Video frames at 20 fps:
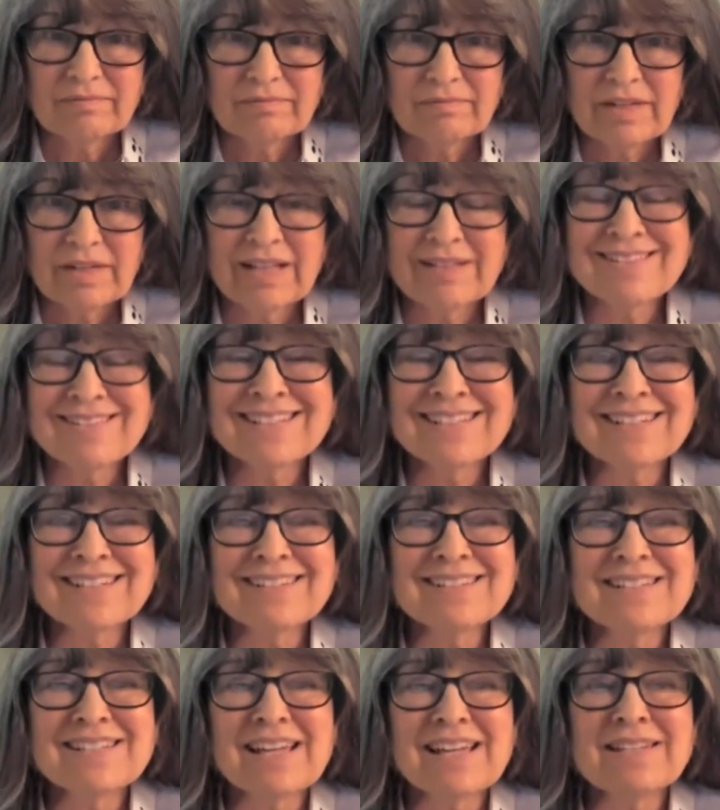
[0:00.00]
and
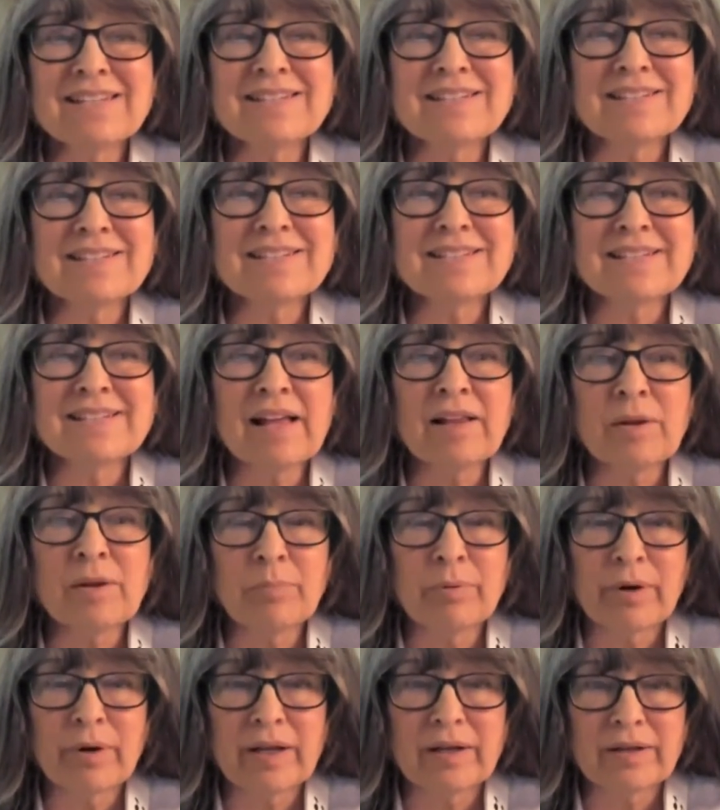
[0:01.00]
success is
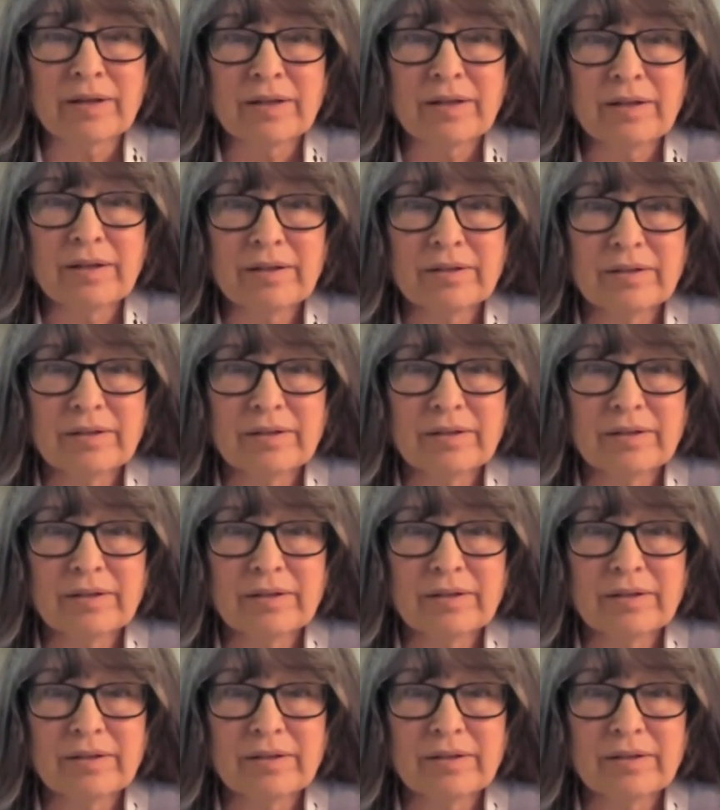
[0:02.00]
celebrated,